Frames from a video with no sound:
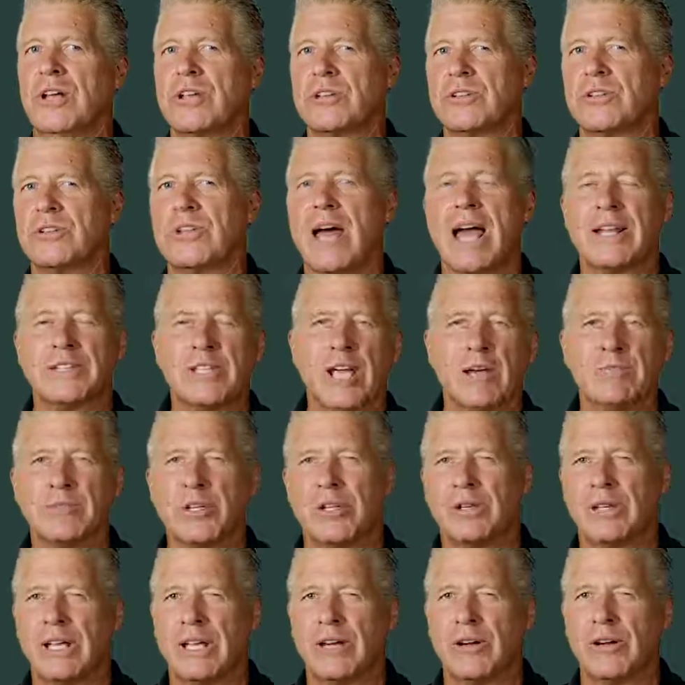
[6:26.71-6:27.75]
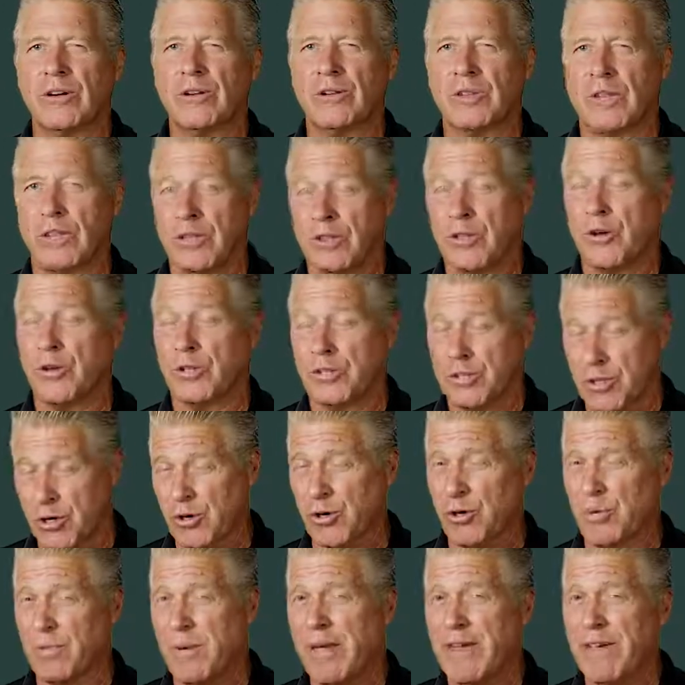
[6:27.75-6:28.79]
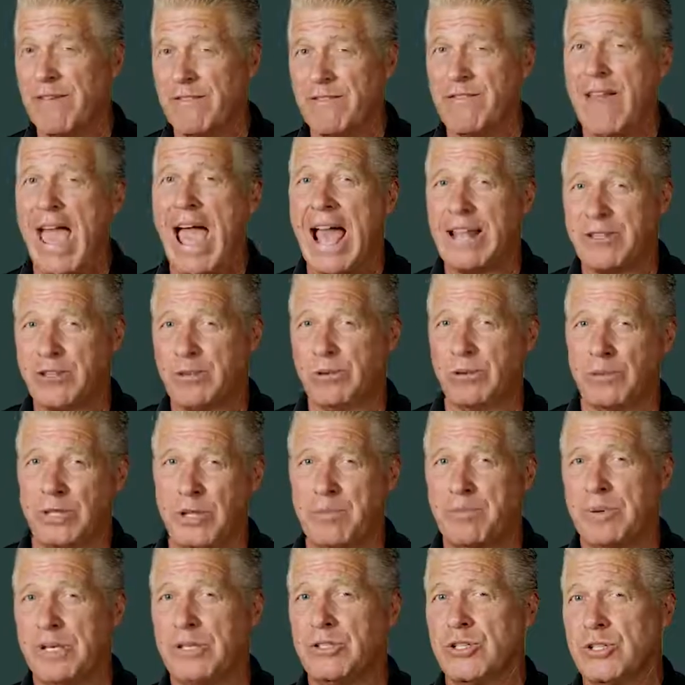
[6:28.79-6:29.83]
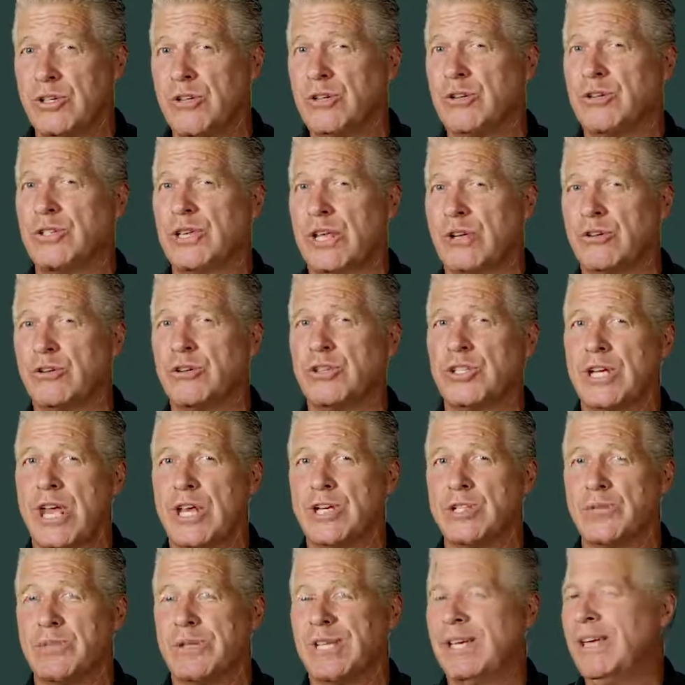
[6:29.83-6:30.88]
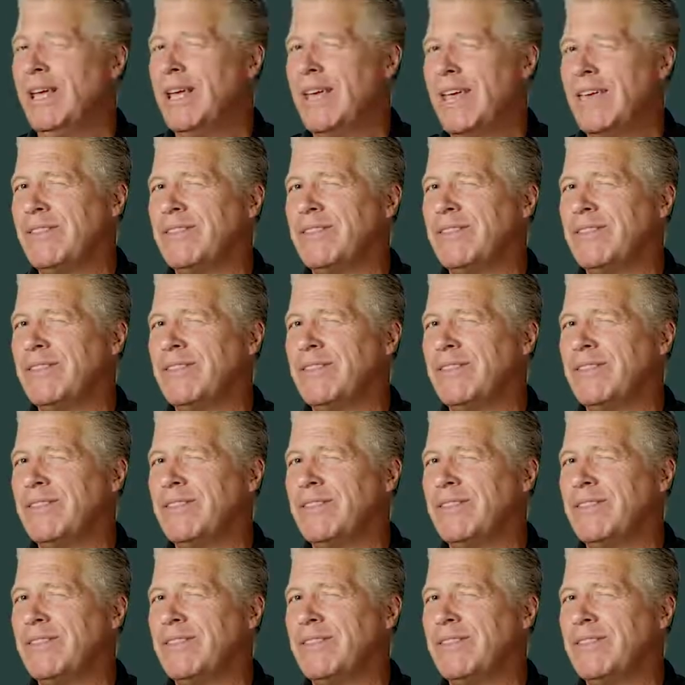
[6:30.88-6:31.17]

So a lot of times you'll hear the term fats or lipids used interchangeably.